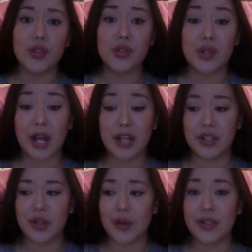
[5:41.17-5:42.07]
you'll actually
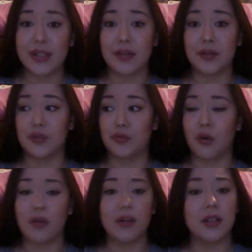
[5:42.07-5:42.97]
notice that there are
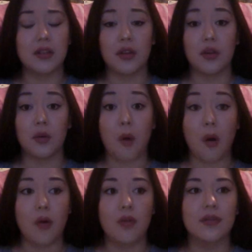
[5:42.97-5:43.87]
drawings on the
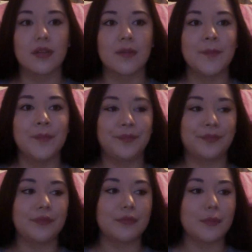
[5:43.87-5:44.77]
walls,
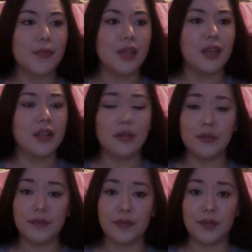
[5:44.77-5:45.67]
the little
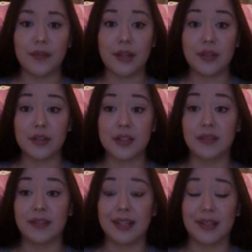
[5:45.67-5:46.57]
food vendors and
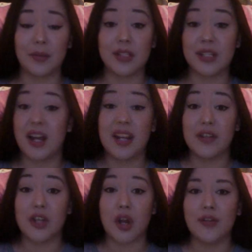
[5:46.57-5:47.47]
stuff like that, the ones that you can't
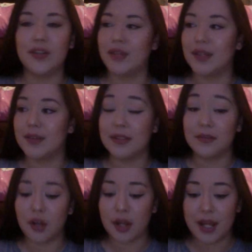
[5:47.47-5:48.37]
even go to. They've still
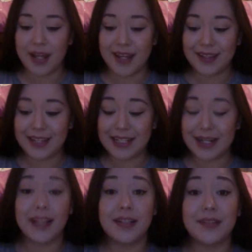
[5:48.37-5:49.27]
got these
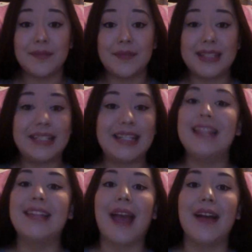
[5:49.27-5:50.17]
tiny little
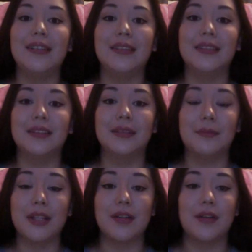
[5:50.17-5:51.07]
detailed
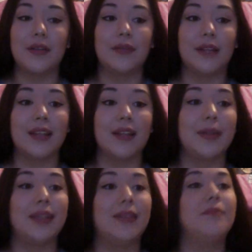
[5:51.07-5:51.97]
bits of like,
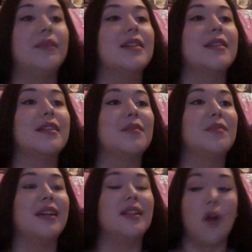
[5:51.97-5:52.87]
there'll be dumplings at this
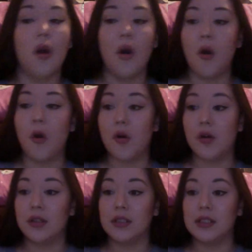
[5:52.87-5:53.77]
place,
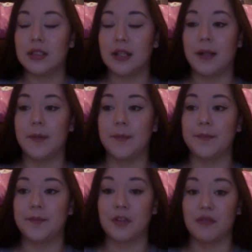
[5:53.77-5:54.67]
or little
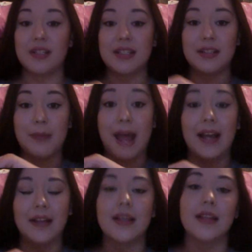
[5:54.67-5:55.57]
wrist
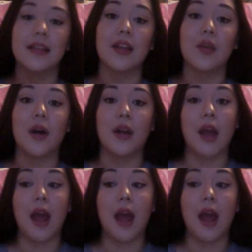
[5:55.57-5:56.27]
bags, another one.